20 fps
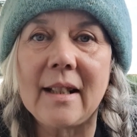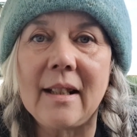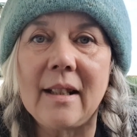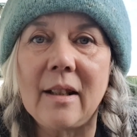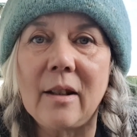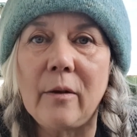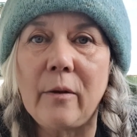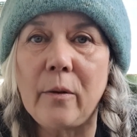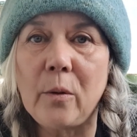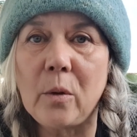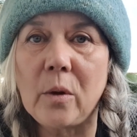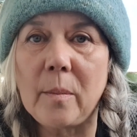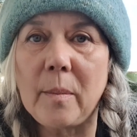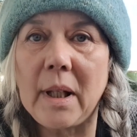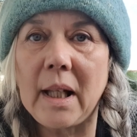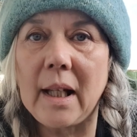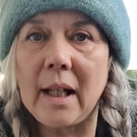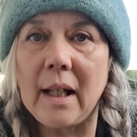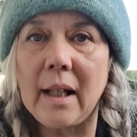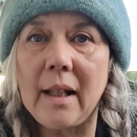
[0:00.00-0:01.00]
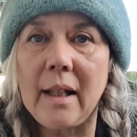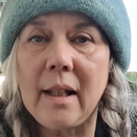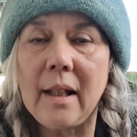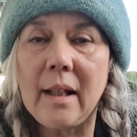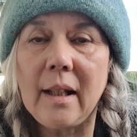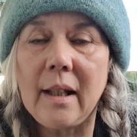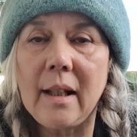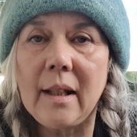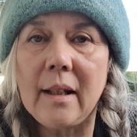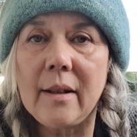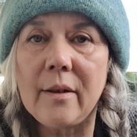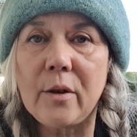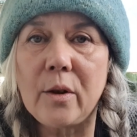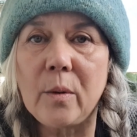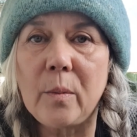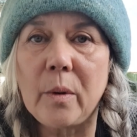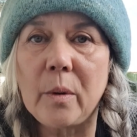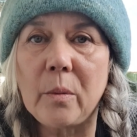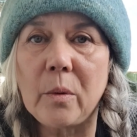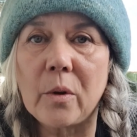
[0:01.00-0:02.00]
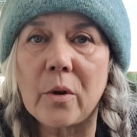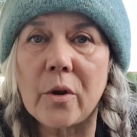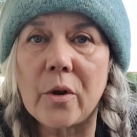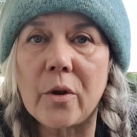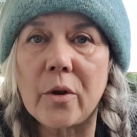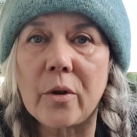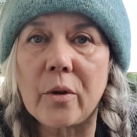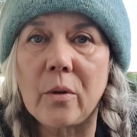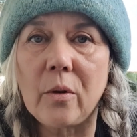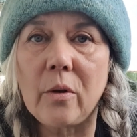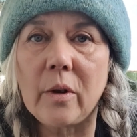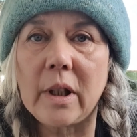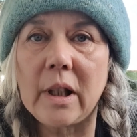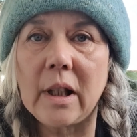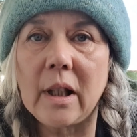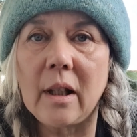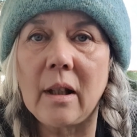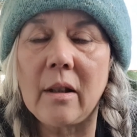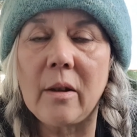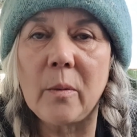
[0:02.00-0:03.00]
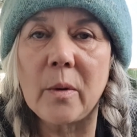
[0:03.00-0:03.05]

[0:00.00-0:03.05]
in a 4-ply superwash sock yarn.